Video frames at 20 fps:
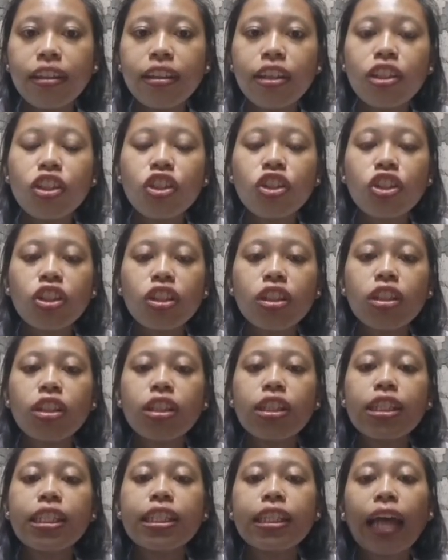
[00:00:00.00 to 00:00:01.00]
teacher
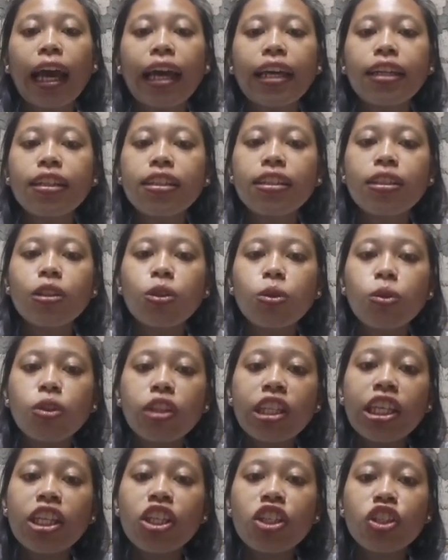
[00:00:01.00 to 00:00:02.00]
decides to
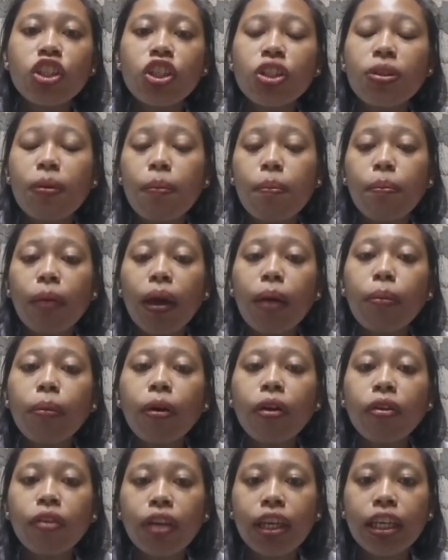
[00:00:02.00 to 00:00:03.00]
teach
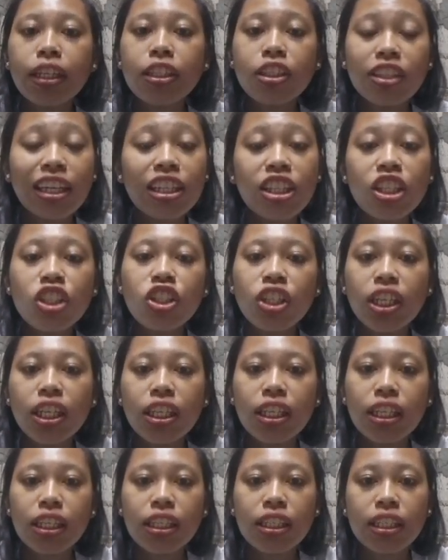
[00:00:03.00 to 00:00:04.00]
memory
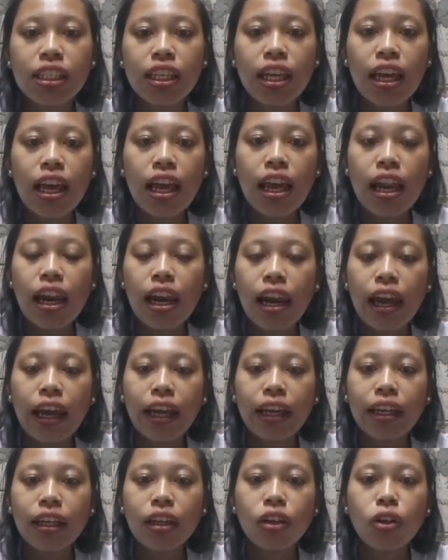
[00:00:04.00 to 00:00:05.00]
strategies
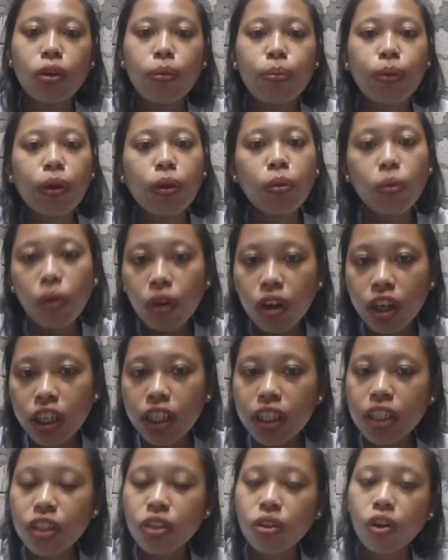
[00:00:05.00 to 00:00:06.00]
like grouping
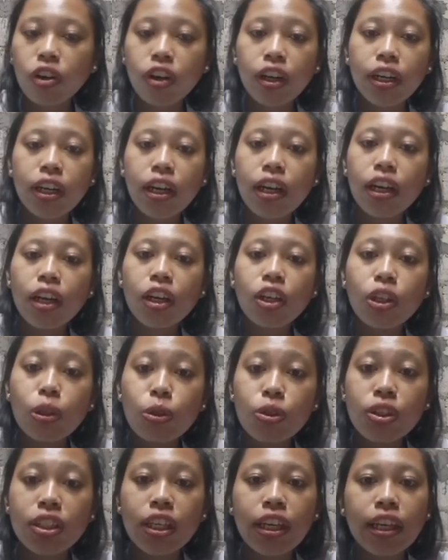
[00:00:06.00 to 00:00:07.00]
words or
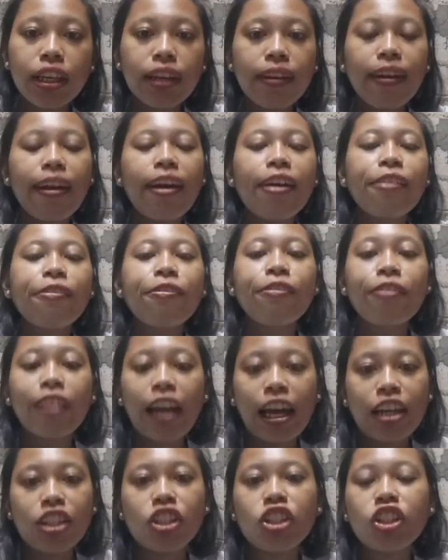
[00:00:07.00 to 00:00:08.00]
using
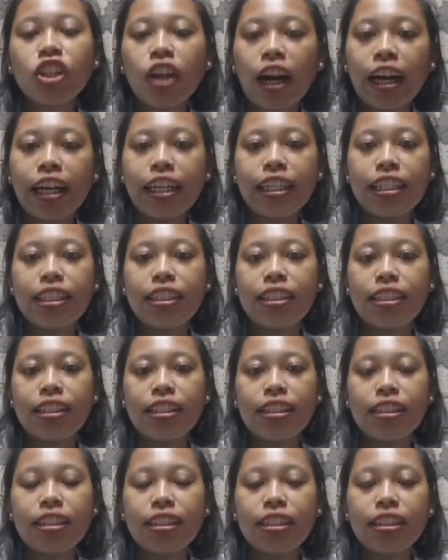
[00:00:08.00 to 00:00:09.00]

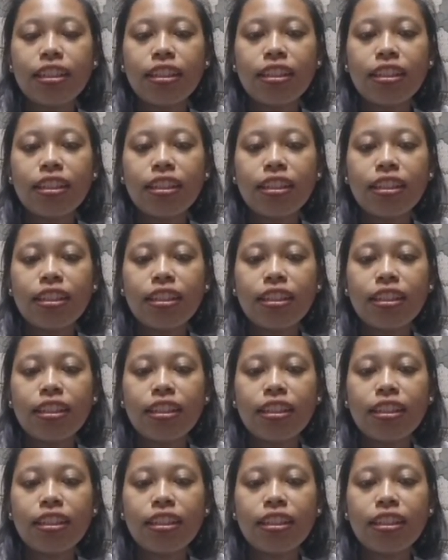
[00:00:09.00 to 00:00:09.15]
flashcards.